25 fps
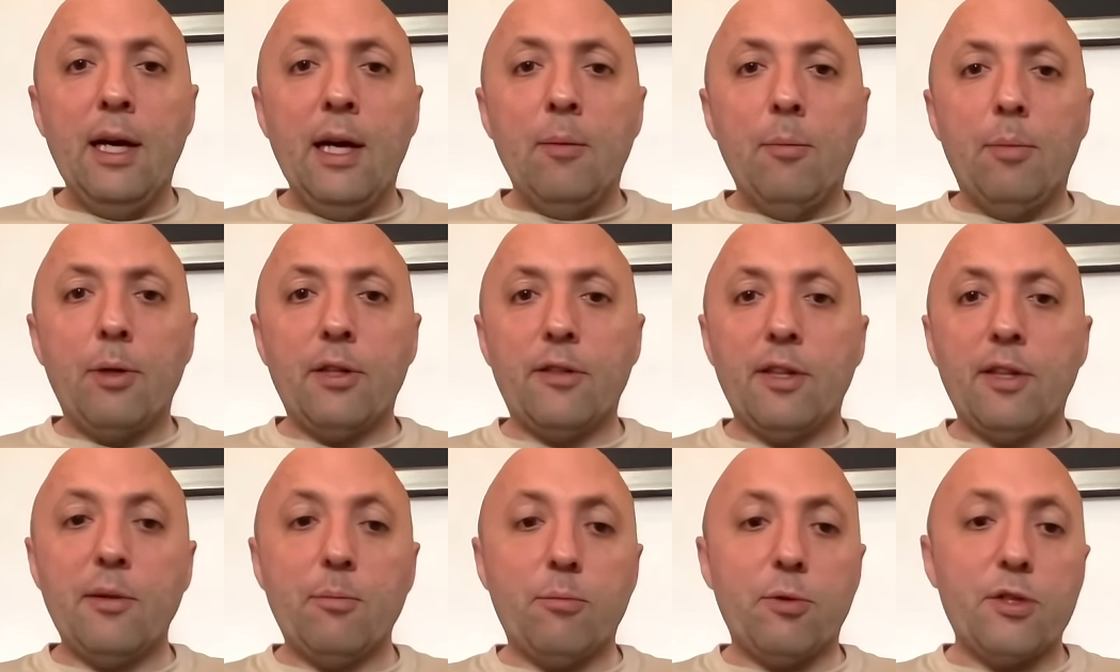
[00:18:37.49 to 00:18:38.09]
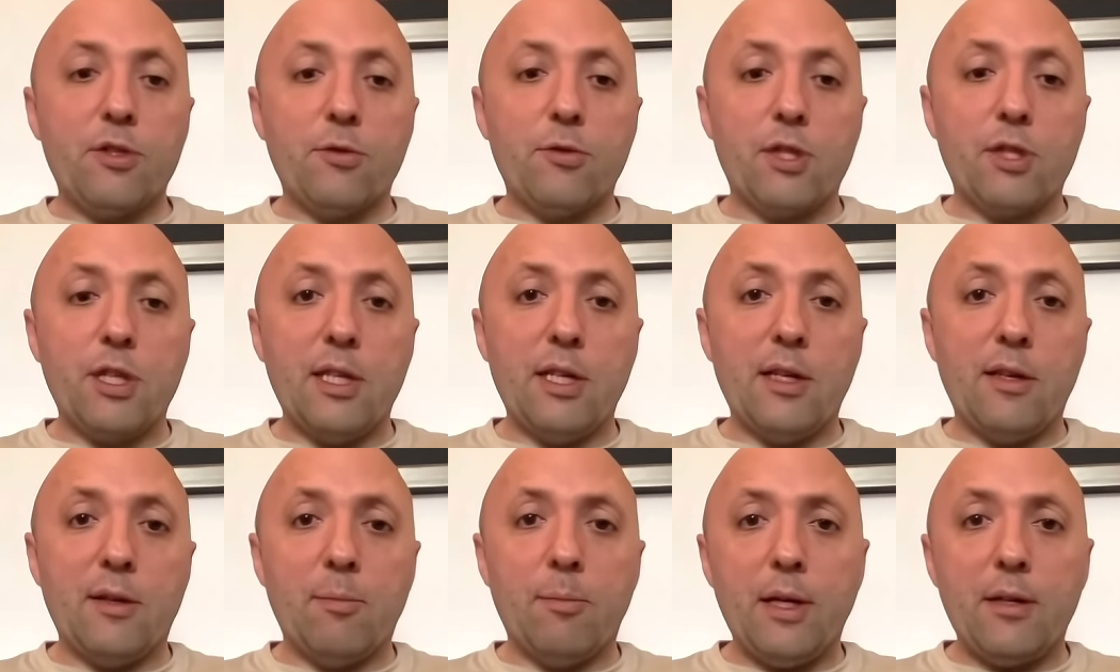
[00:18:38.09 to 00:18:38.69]
But I think Bristol
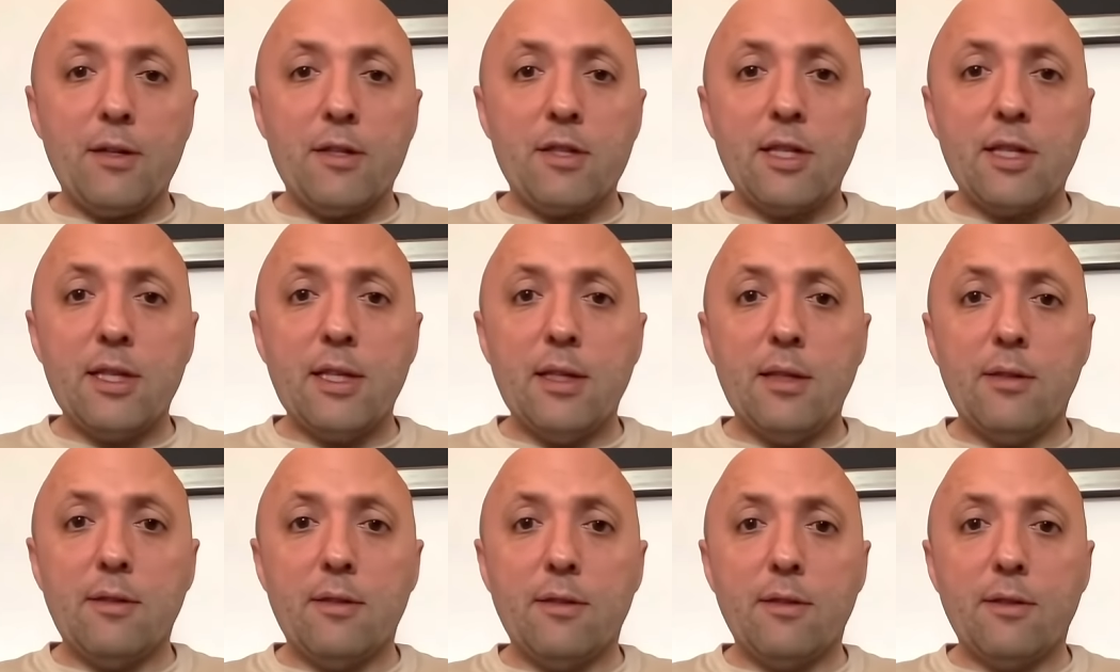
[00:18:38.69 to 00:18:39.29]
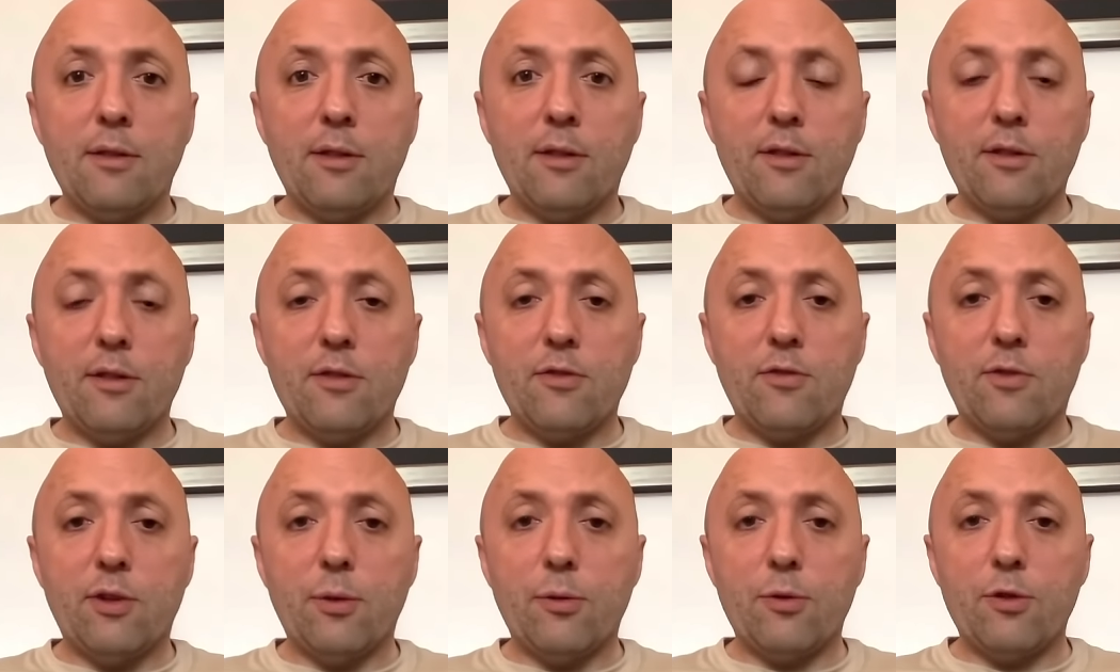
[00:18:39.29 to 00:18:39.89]
City are a better side than
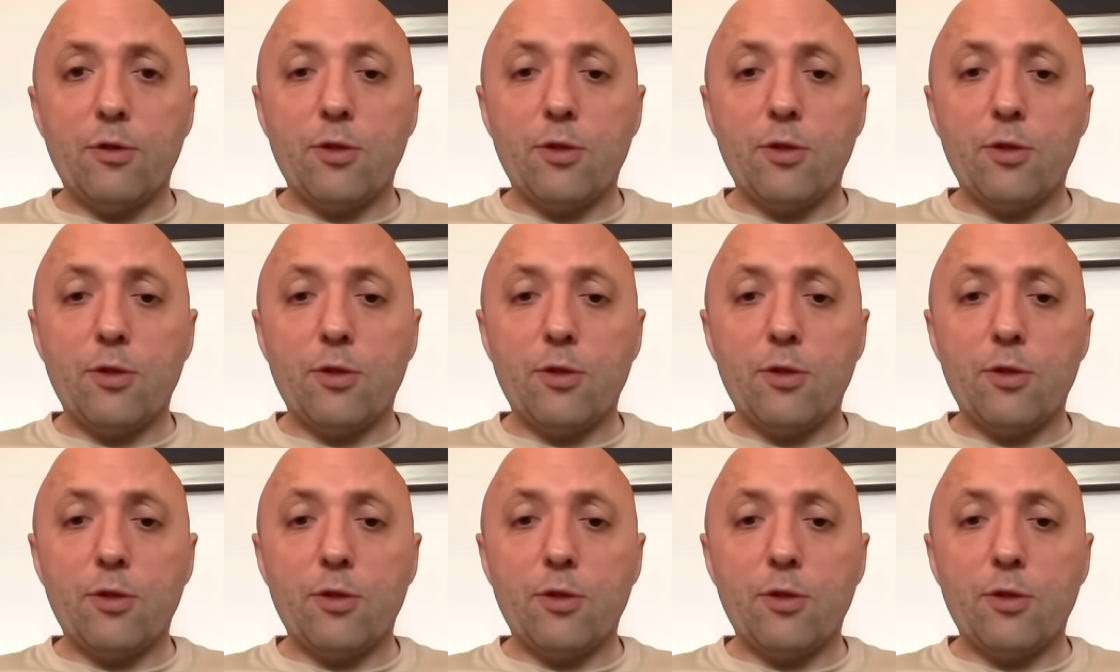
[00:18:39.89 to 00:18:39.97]
Huddersfield.